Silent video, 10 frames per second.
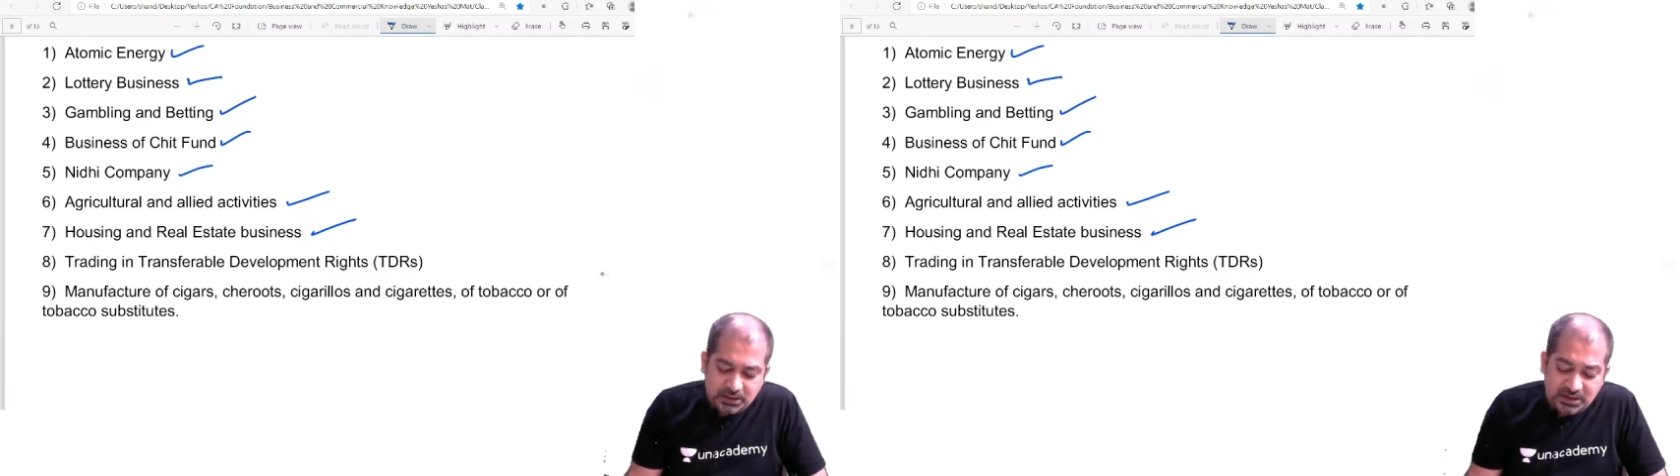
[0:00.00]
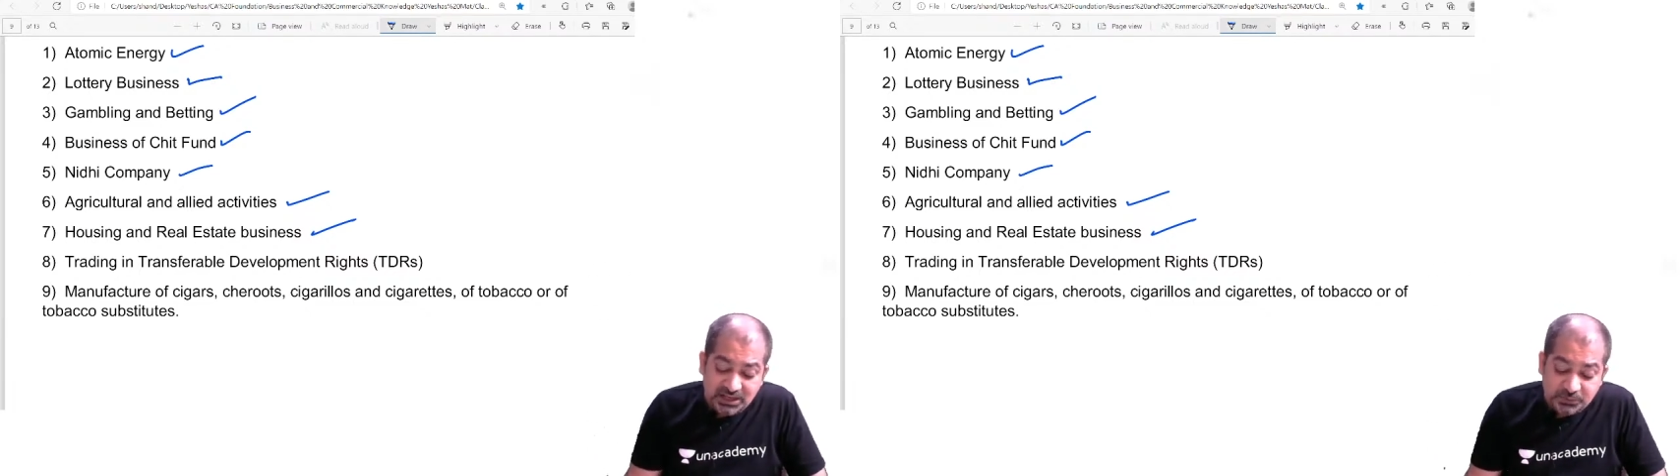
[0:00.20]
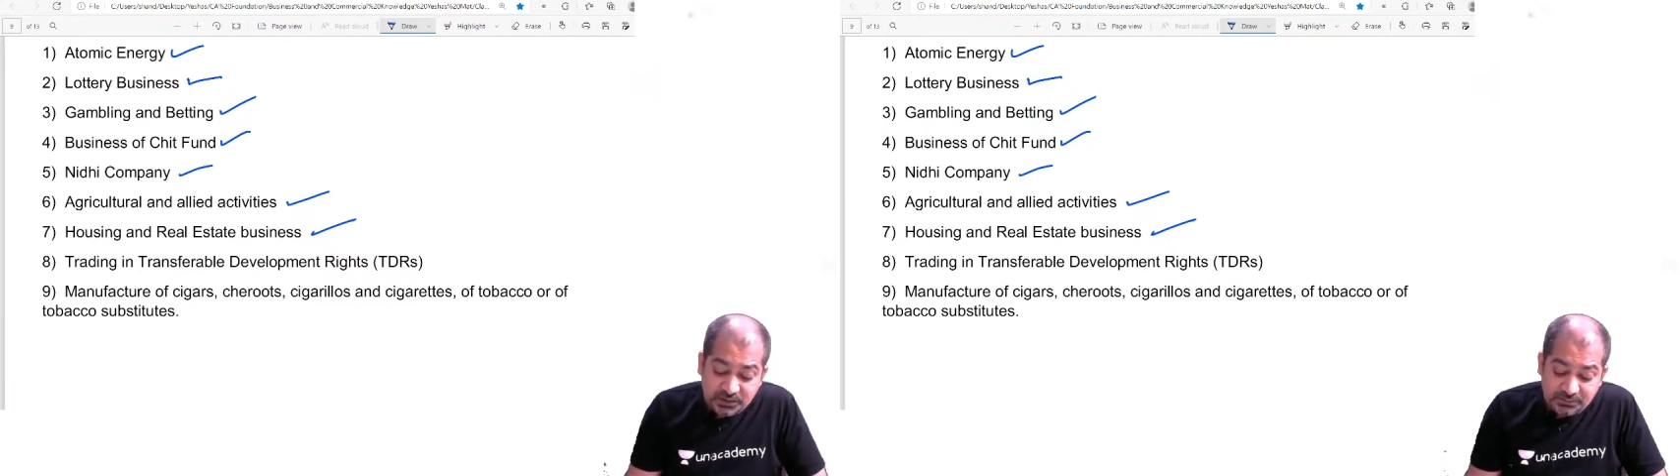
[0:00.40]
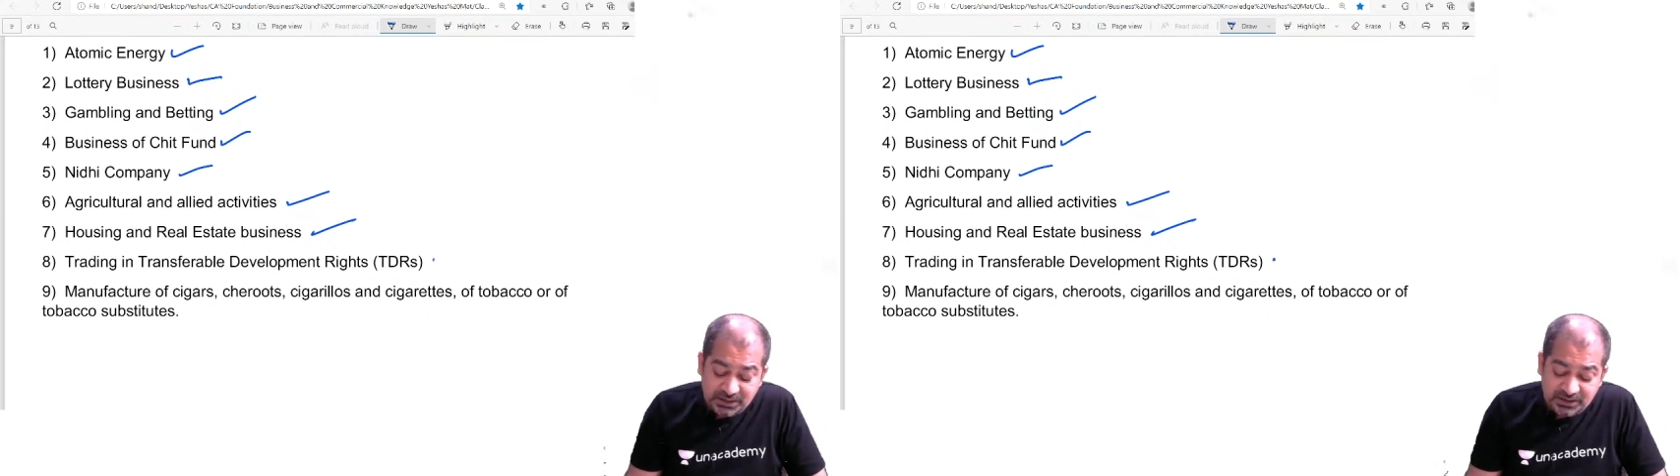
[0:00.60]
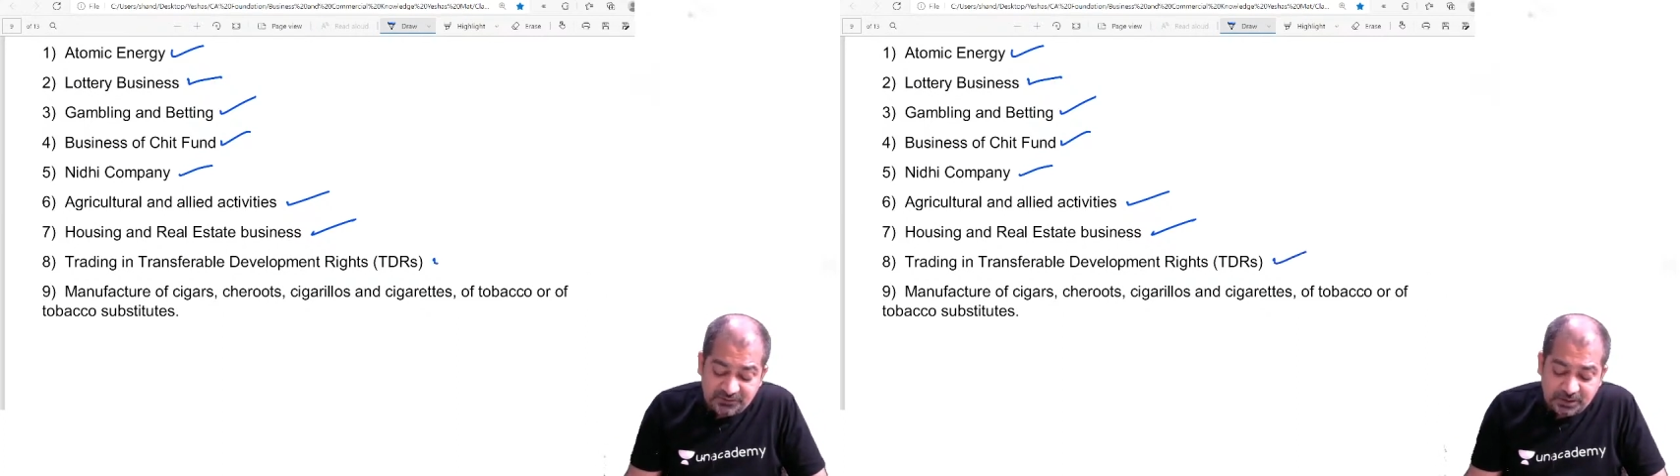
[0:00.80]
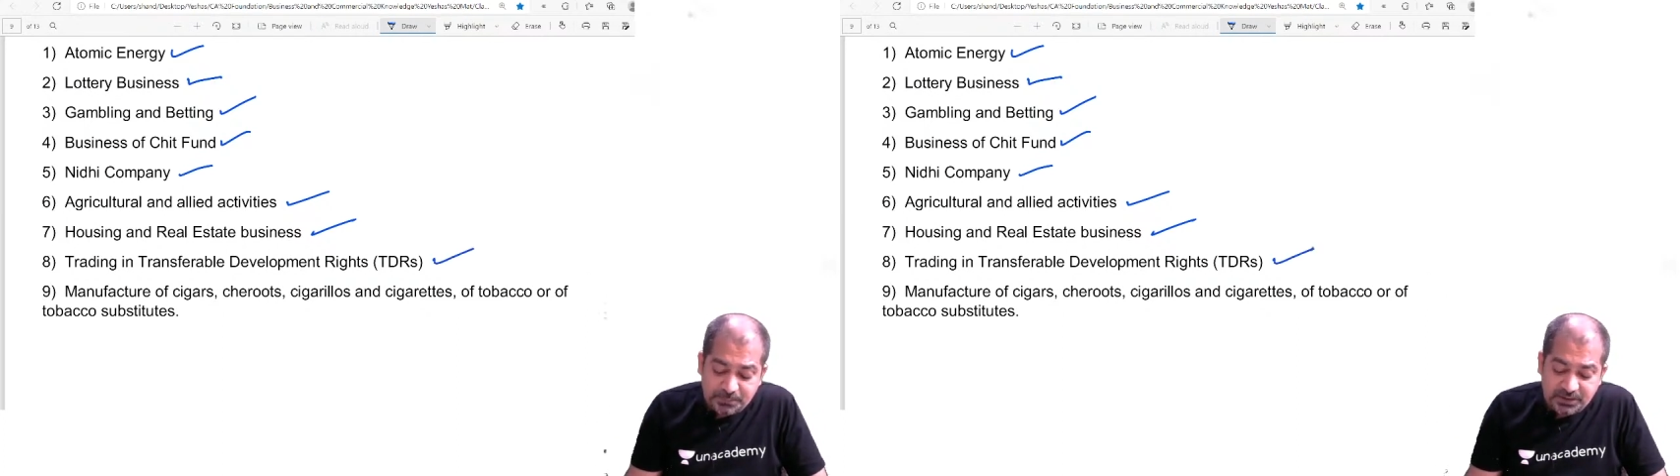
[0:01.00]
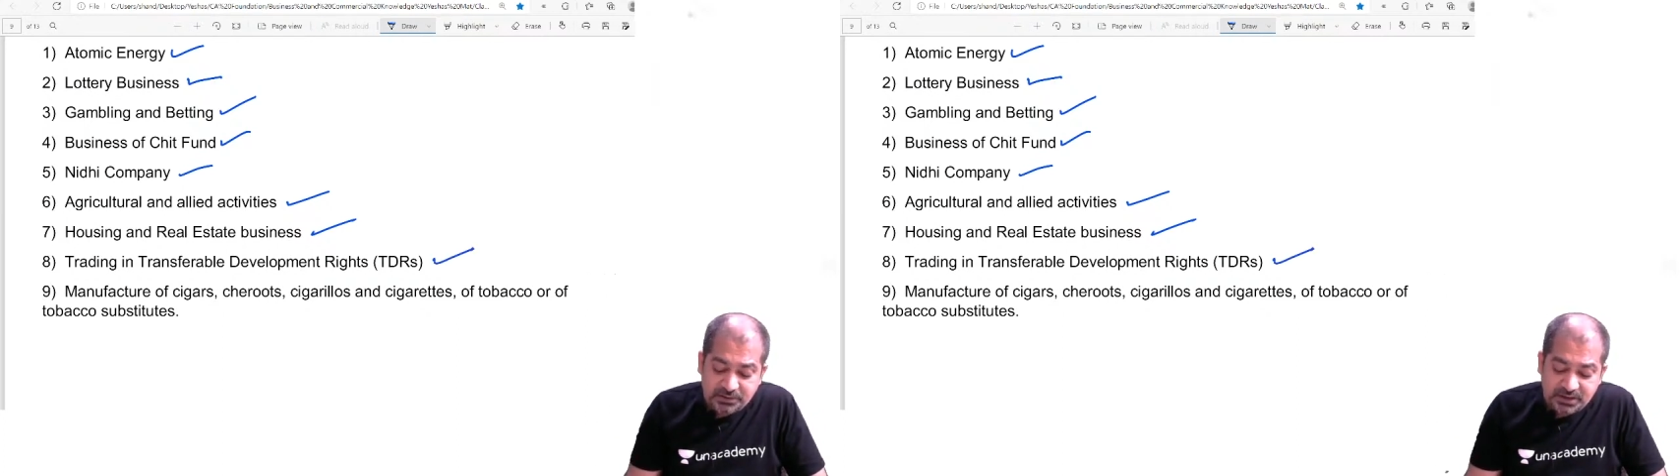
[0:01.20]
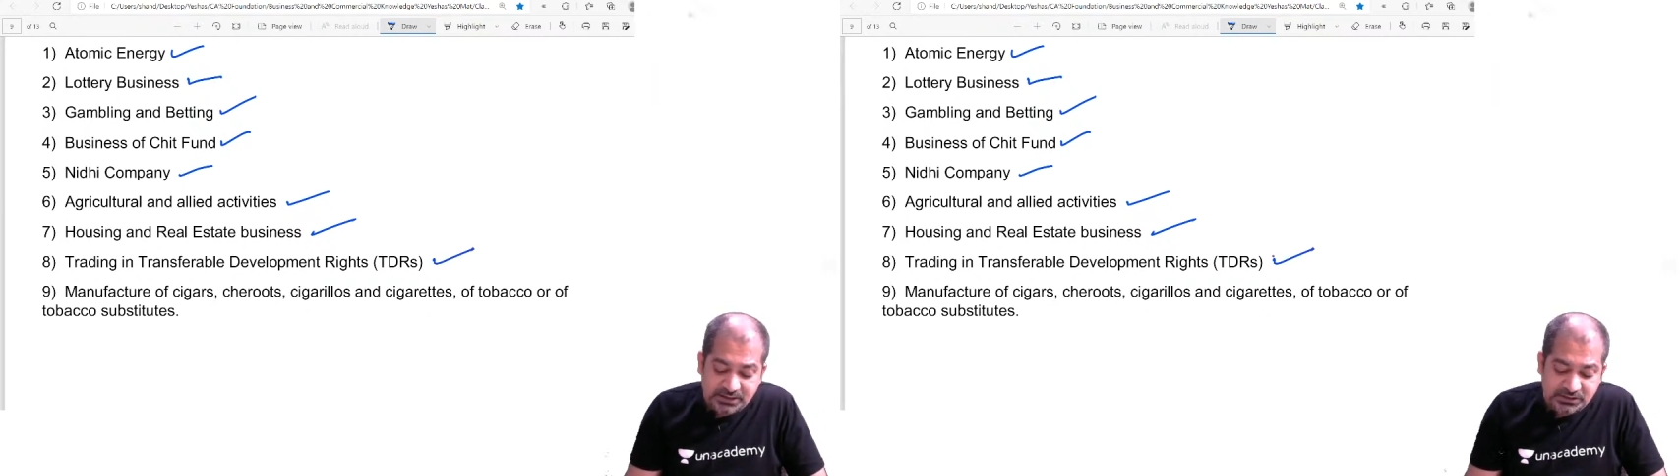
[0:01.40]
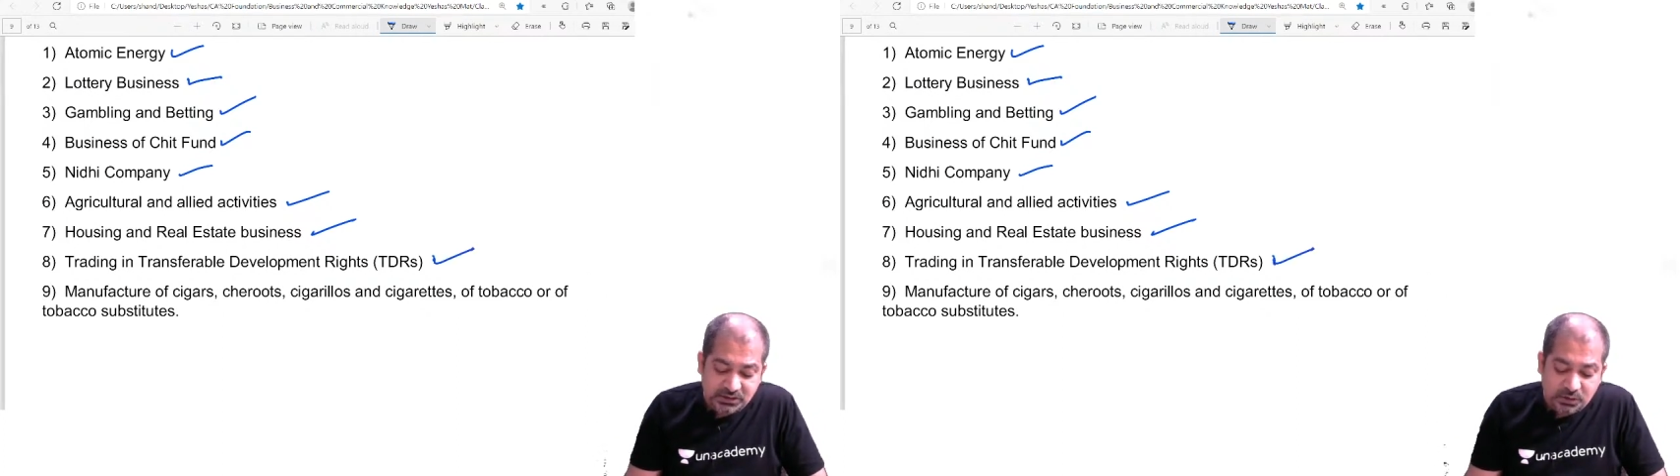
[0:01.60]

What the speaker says: Transferable development rights.